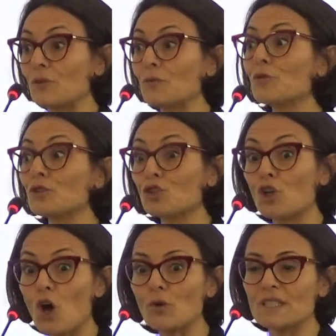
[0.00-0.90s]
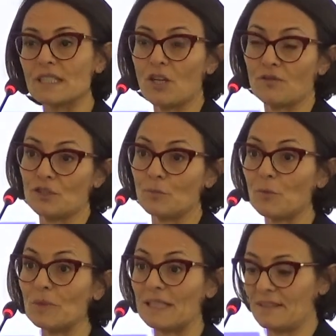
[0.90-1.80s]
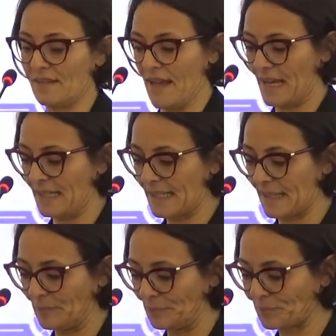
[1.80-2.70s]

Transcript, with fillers: for the loading of the mobility aids.